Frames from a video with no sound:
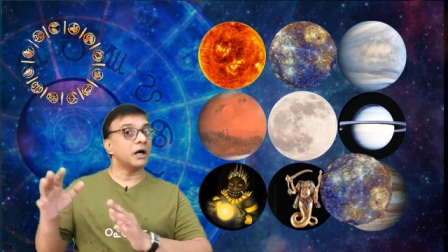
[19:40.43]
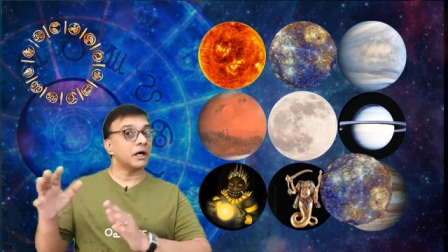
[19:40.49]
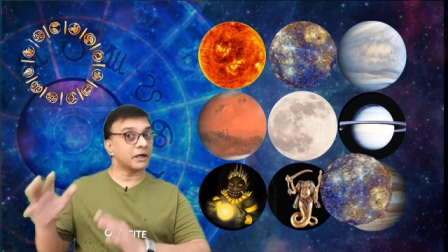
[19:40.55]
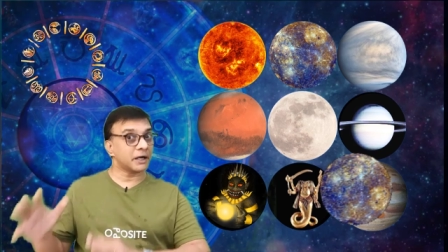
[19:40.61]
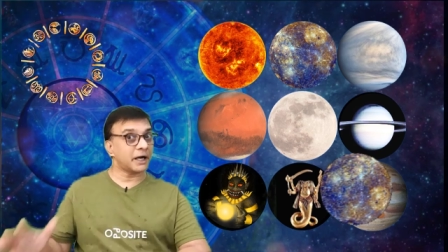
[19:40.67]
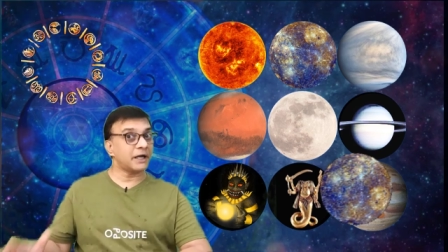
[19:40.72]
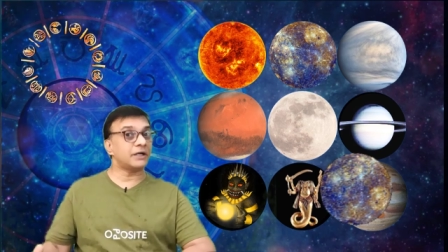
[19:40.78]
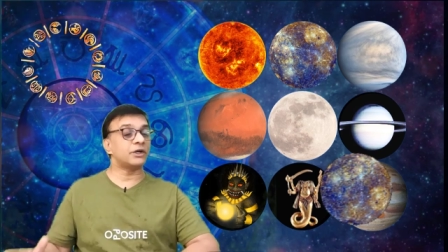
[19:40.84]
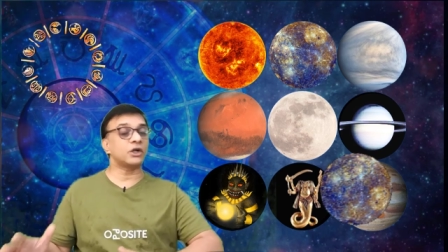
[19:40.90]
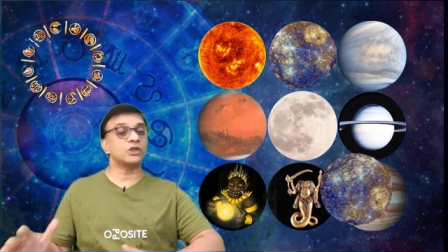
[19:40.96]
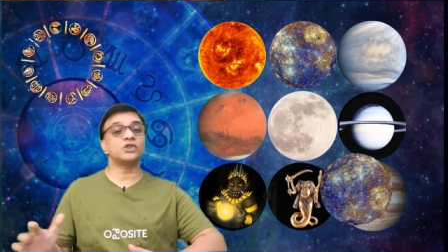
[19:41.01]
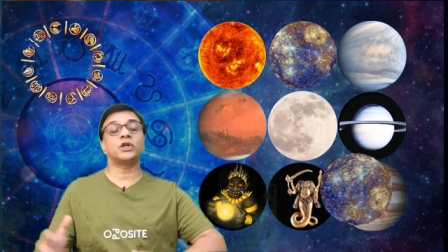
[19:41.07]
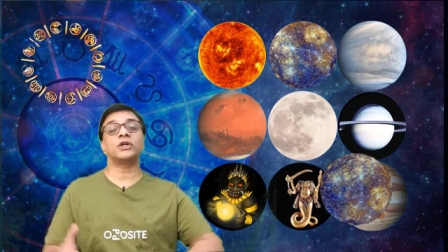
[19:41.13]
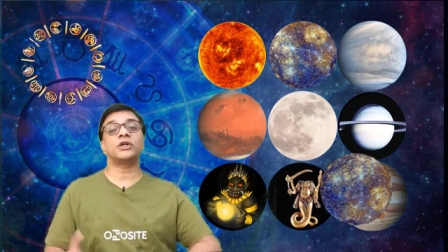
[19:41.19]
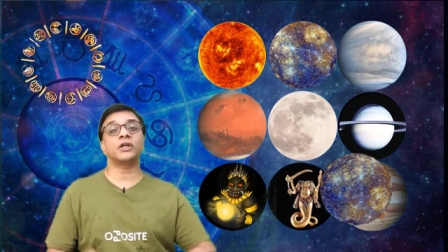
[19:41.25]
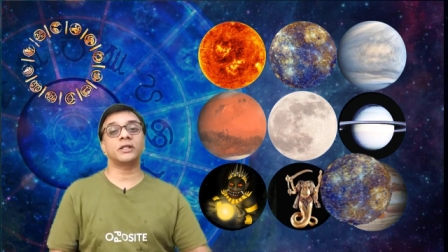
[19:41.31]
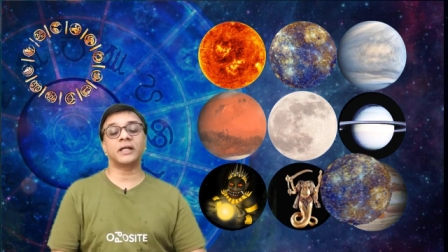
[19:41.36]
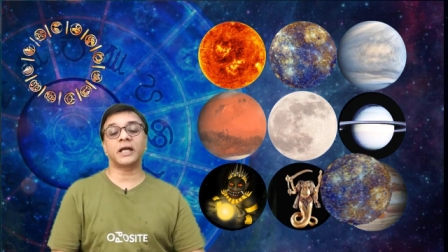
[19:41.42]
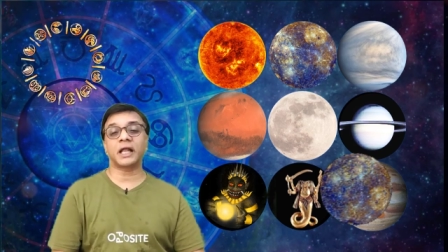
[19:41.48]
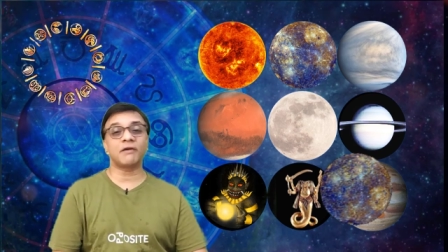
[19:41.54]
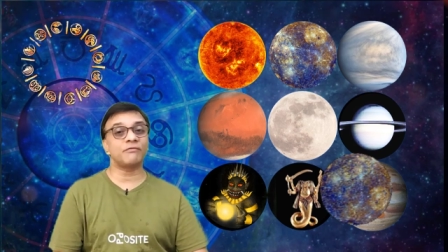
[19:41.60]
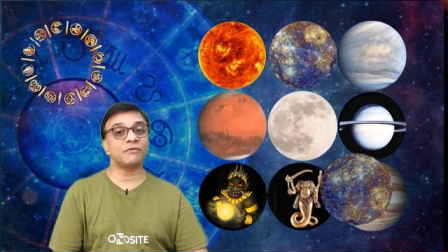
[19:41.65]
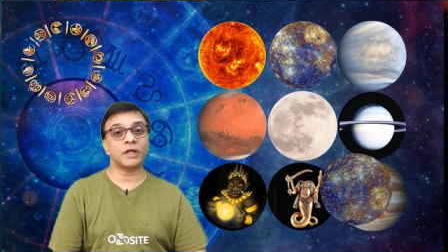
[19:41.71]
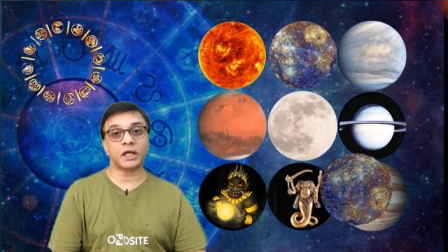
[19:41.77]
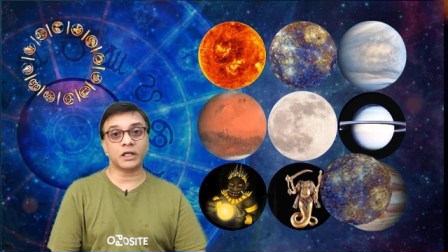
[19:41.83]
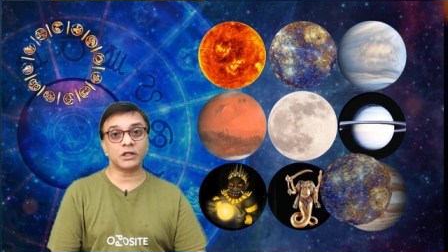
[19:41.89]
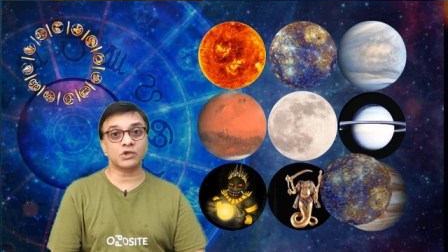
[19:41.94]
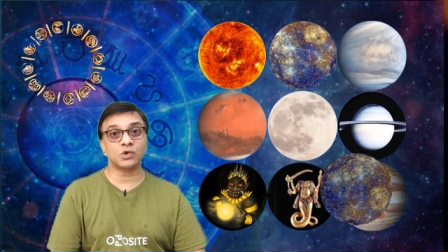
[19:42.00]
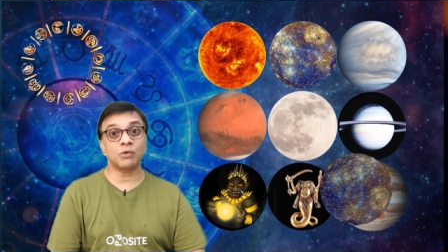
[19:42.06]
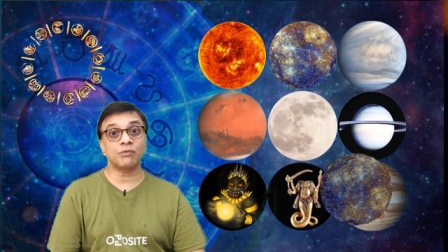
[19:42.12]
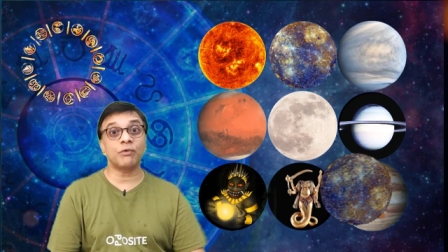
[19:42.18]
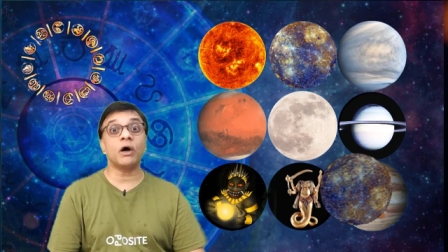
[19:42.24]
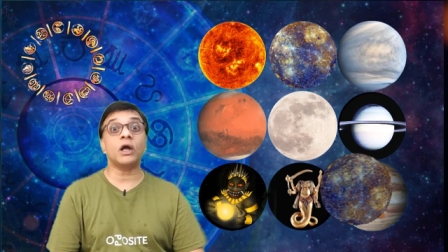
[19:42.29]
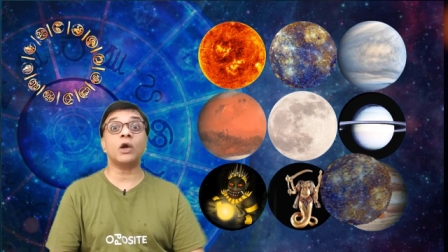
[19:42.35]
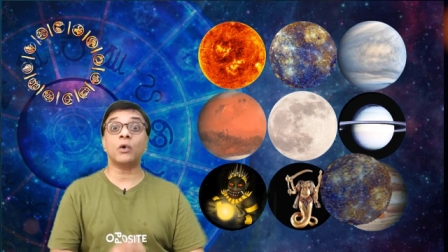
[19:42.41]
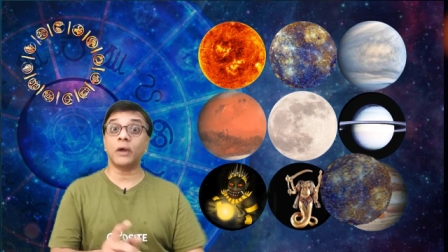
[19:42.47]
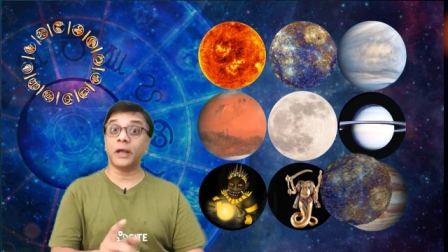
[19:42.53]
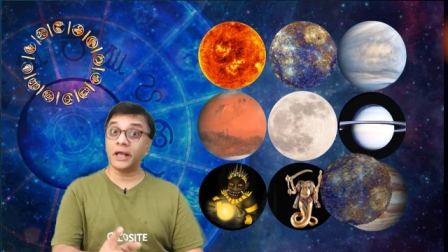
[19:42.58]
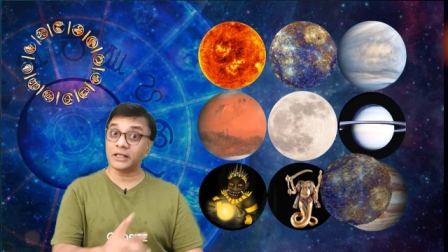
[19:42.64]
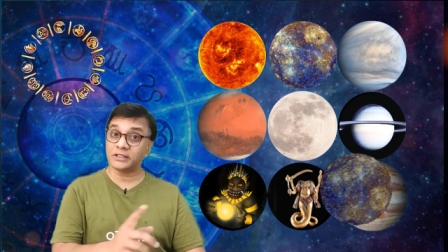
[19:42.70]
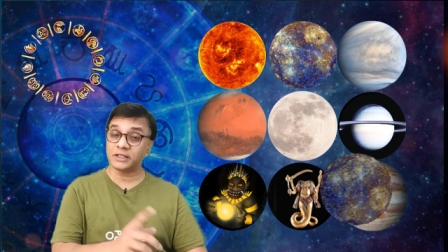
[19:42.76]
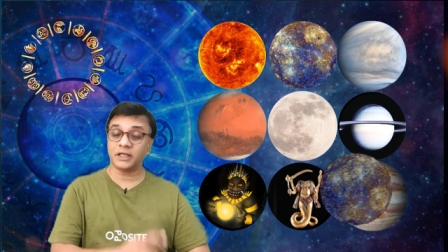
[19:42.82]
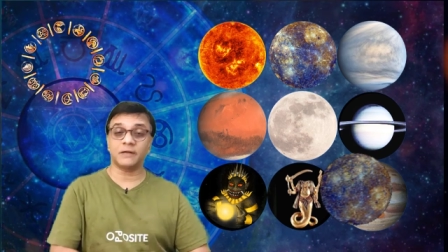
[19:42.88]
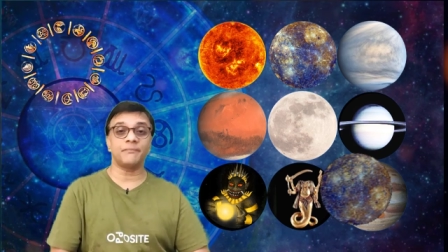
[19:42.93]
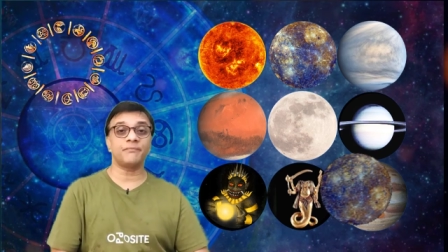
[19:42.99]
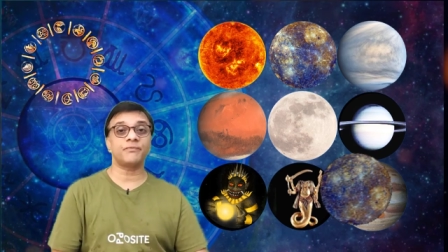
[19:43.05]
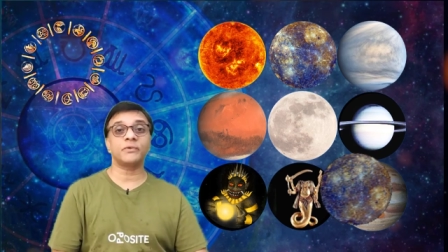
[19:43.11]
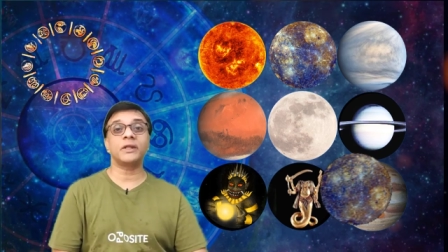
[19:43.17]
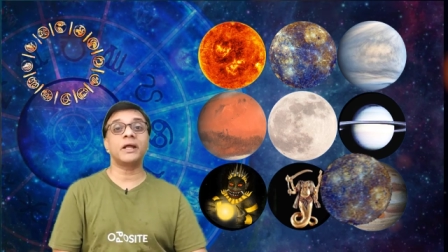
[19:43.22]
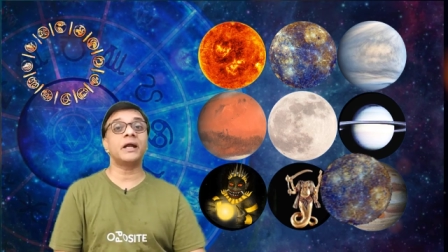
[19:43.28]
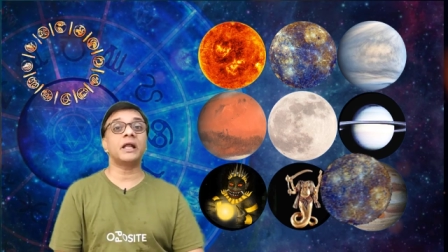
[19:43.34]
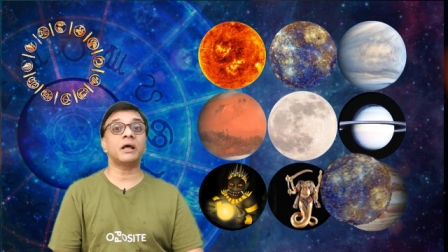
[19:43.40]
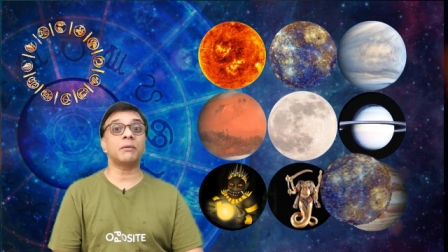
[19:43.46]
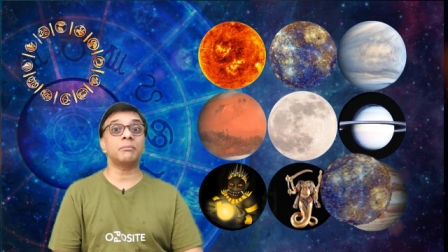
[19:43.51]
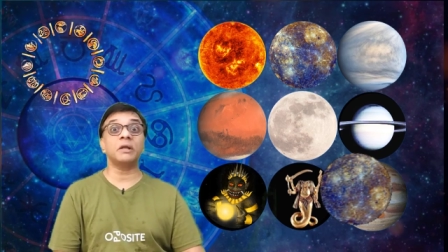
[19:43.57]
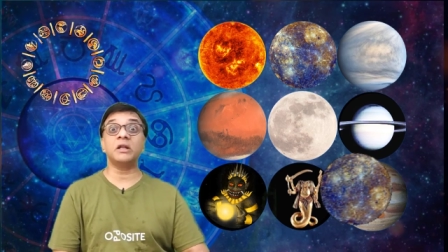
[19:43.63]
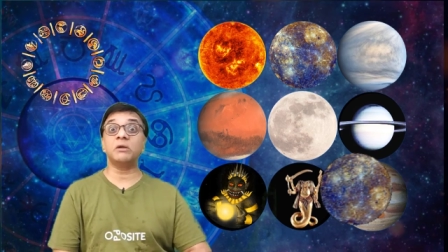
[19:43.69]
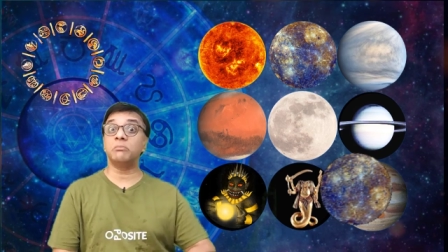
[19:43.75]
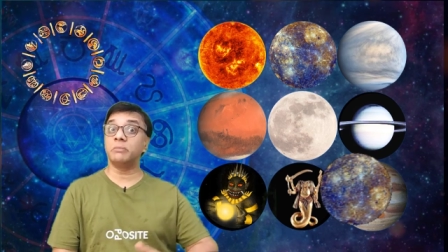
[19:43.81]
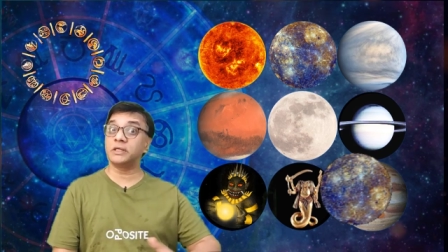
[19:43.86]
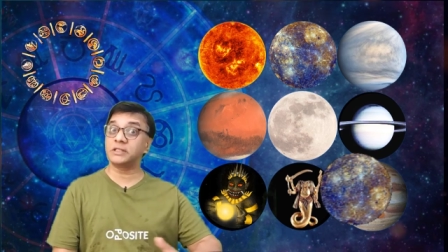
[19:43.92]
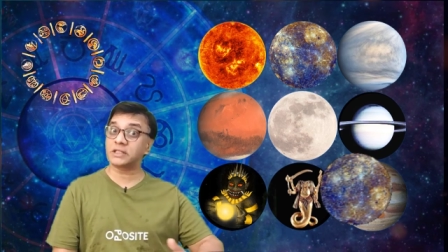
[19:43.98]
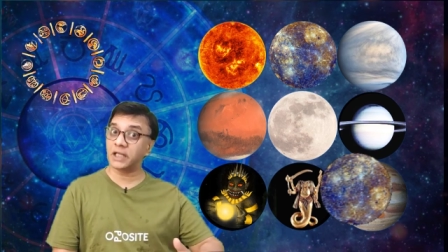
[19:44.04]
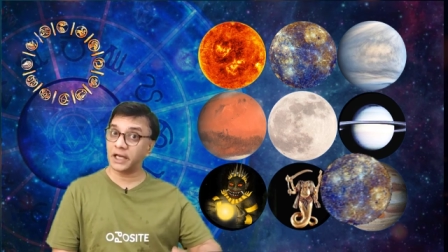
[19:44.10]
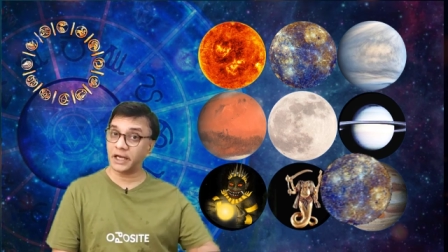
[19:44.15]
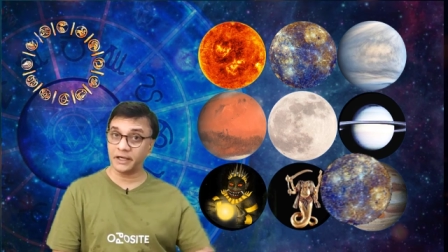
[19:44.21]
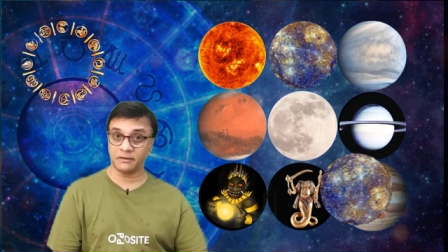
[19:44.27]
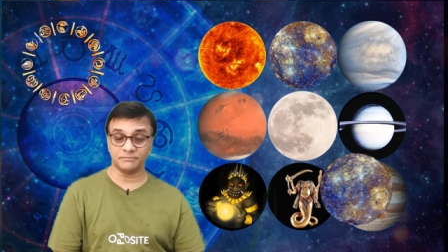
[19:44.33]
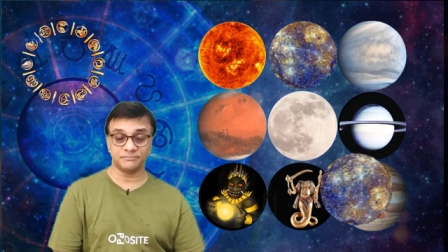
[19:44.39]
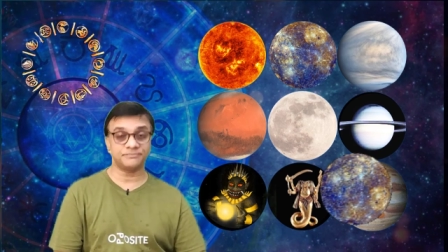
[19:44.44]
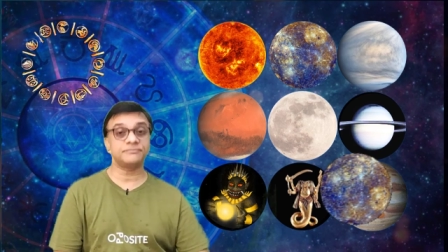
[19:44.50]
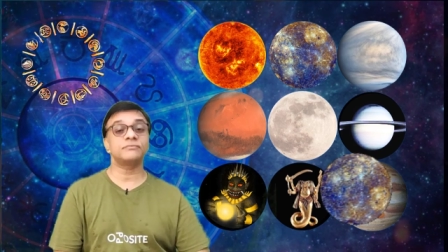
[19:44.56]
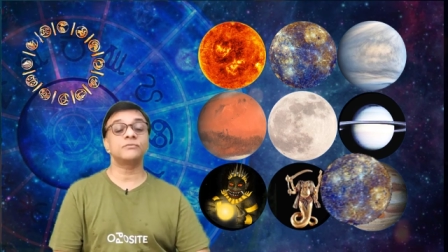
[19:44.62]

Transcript: right trajectory that I have taken so far? Or is it that I have been misled?